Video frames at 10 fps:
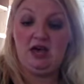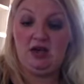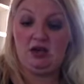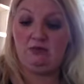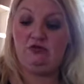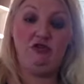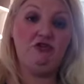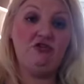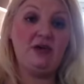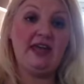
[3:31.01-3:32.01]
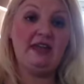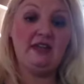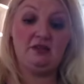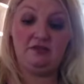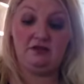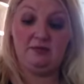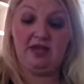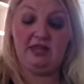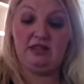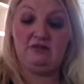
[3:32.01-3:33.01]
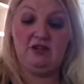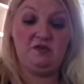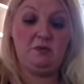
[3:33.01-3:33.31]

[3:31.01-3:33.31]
due to Eleanor from Eleanor Reads